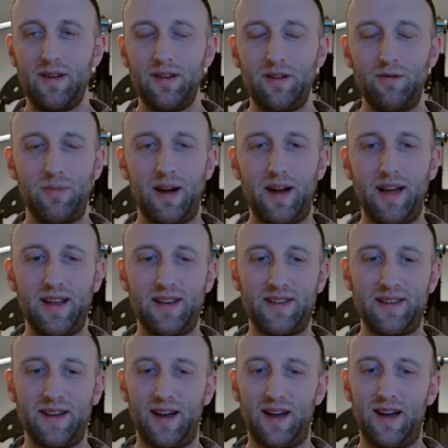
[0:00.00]
You might
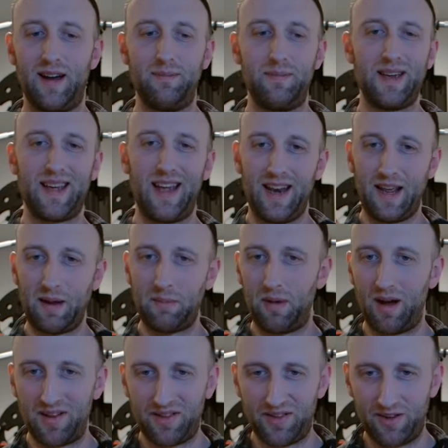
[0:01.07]
be gaining
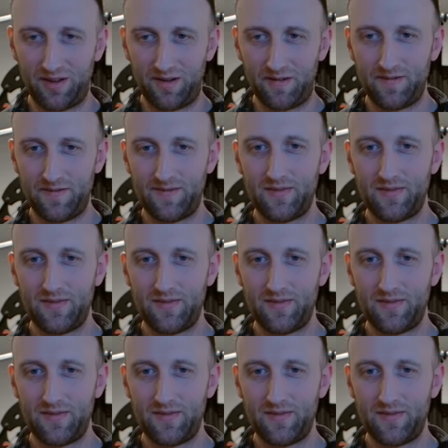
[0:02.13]
muscle.